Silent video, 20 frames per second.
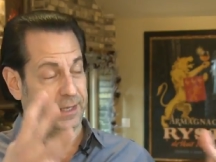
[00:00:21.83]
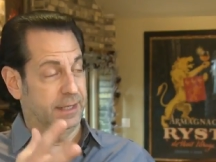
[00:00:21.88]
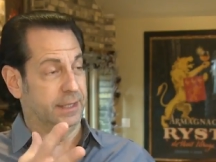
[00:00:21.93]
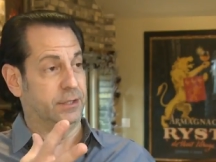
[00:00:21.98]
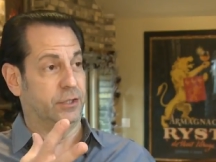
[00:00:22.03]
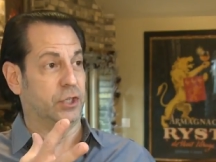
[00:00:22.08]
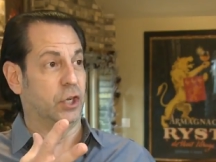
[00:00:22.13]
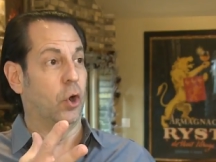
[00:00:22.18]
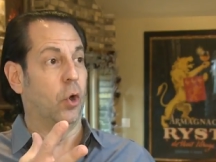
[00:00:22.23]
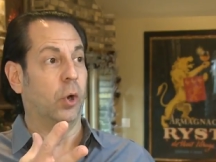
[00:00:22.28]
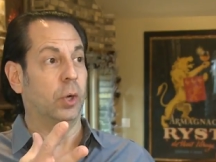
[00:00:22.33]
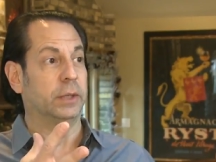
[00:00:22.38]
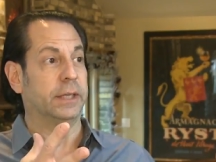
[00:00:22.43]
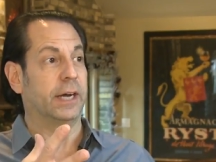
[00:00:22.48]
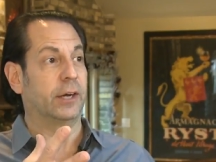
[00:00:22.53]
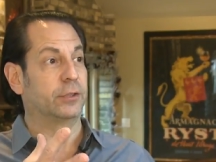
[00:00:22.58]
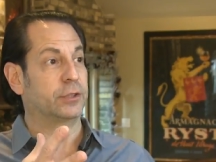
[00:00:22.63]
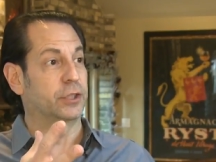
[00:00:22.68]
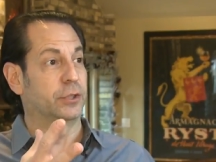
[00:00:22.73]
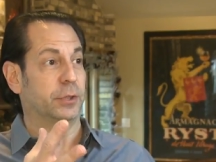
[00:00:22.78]
It's cold
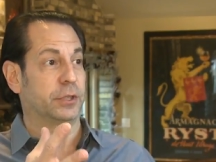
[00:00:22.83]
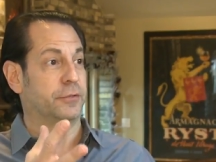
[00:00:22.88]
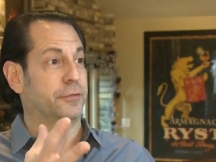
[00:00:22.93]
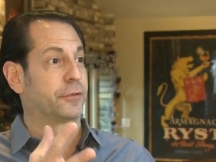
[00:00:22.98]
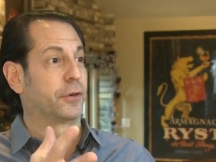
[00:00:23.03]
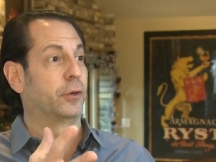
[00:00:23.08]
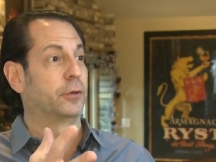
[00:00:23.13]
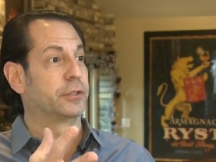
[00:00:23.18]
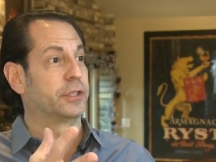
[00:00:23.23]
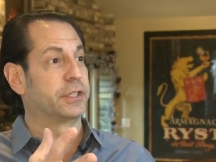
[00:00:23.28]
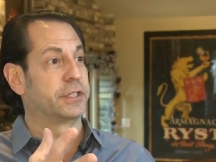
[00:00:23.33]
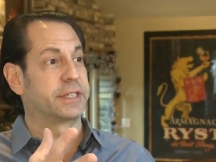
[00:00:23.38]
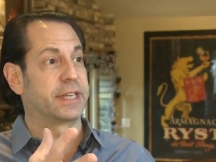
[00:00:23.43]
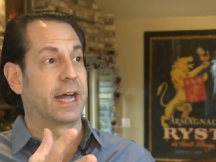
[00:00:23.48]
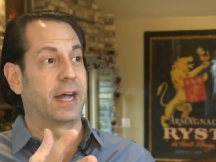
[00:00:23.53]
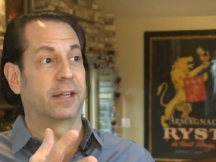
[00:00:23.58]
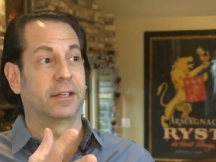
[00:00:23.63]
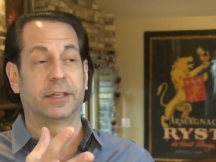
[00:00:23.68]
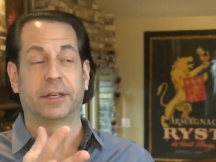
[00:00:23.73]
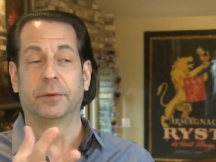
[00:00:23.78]
out, so it's frozen
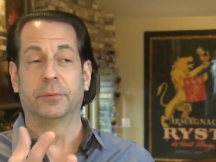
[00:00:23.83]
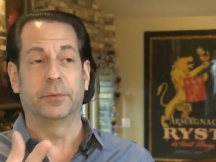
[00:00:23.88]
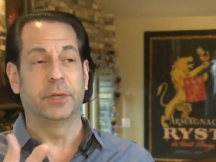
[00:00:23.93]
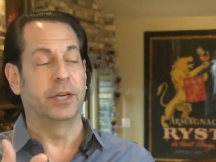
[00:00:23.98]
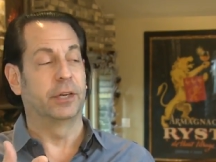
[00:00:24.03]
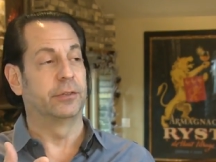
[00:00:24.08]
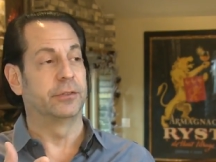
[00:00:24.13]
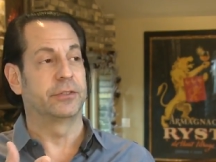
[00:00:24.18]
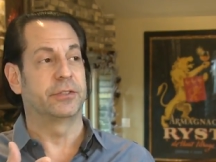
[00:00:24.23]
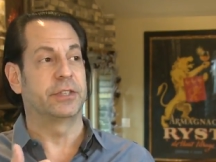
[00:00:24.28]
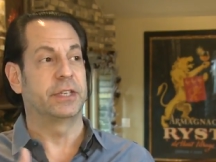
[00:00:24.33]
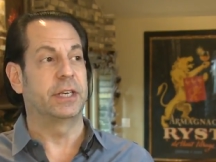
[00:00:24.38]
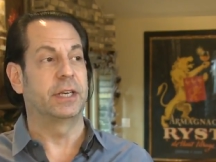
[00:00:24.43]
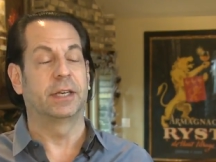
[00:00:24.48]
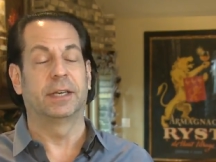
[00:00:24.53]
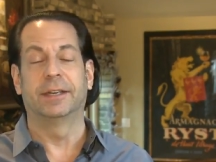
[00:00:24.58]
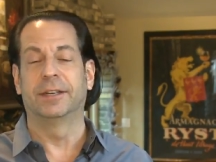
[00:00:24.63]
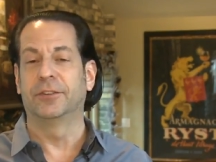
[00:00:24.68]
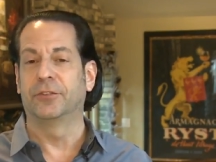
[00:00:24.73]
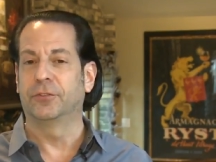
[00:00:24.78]
solid and we don't see
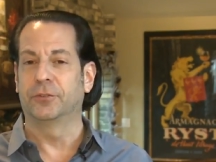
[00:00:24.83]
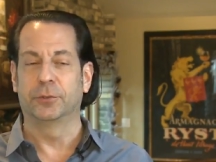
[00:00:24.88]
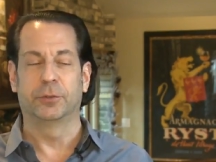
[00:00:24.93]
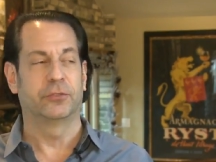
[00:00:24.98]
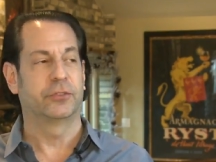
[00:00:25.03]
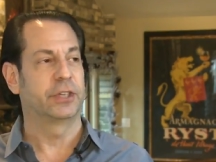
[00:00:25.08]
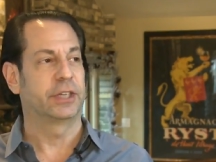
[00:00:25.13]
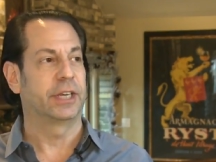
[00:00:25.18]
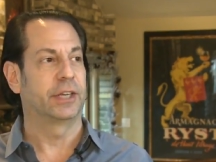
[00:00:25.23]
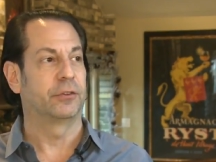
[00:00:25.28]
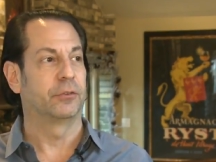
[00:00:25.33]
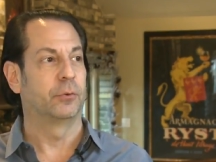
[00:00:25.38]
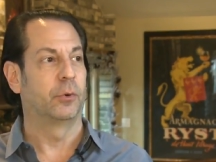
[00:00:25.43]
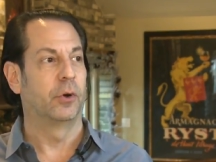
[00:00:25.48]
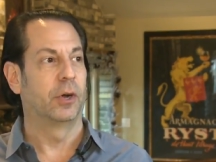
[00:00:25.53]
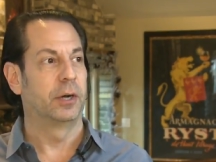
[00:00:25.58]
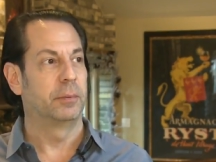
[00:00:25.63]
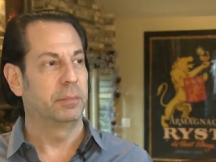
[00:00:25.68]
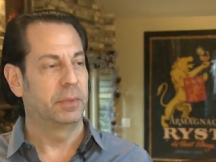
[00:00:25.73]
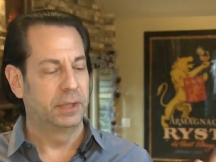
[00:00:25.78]
it, and as soon as it gets
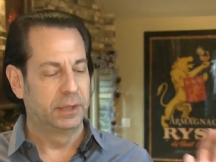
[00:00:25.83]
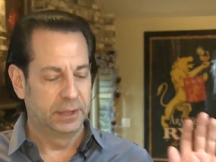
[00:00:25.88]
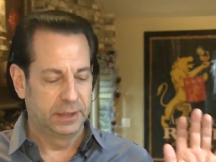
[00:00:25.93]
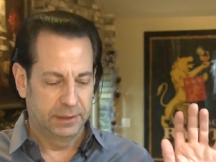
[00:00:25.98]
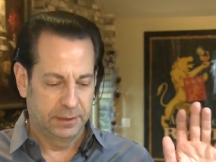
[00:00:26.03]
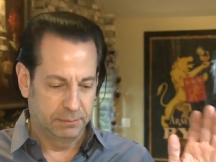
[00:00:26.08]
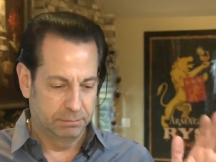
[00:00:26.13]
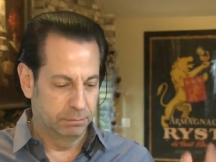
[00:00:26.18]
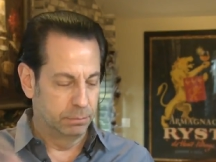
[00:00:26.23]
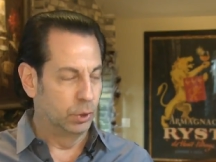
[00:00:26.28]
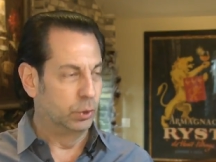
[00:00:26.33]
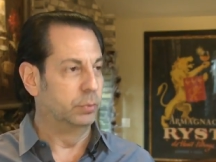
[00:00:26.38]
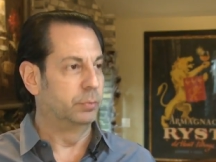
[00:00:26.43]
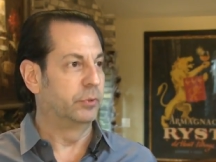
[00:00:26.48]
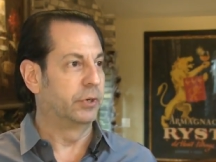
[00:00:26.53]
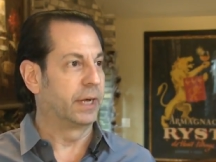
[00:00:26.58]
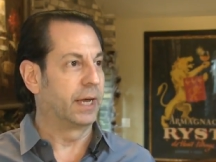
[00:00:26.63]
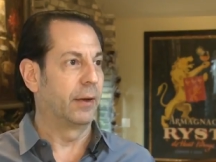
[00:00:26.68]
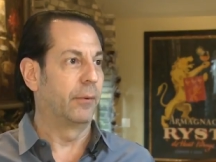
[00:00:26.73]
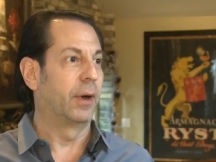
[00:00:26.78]
warm,
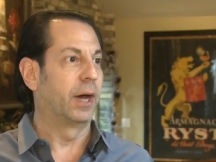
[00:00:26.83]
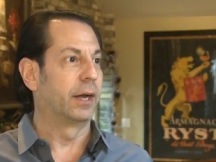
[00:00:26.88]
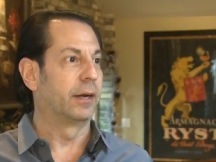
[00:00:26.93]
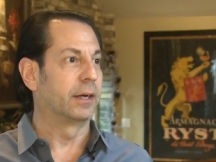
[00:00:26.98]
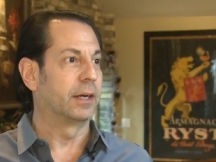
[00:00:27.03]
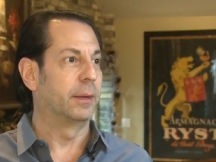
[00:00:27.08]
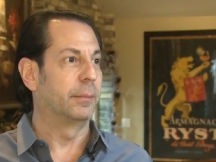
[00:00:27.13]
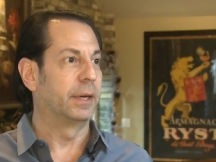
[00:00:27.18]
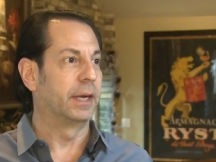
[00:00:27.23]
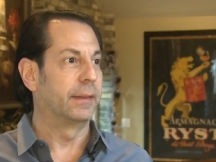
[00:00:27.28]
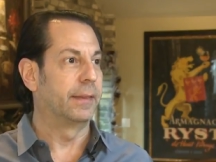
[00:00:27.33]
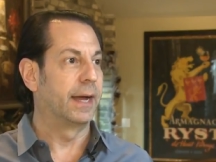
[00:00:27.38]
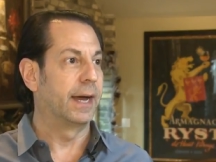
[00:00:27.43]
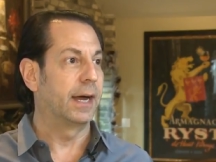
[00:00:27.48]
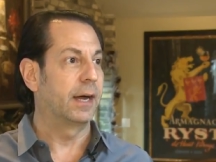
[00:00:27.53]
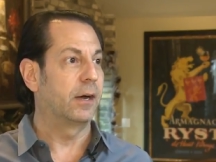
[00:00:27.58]
boom, we got water coming in the